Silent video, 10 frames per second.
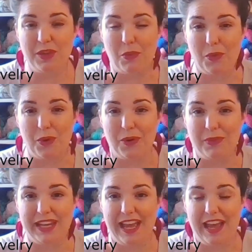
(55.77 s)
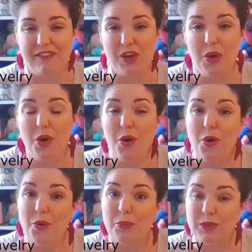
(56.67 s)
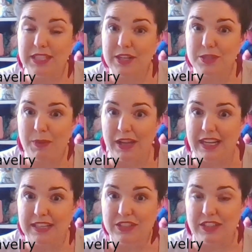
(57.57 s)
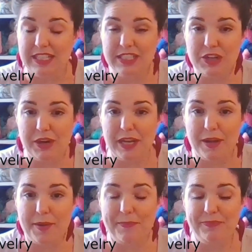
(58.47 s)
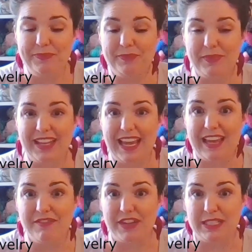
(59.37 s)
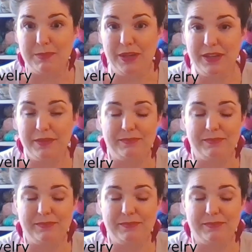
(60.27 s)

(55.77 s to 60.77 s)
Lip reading: or we have Wool Slayers Podcast on Instagram and Facebook.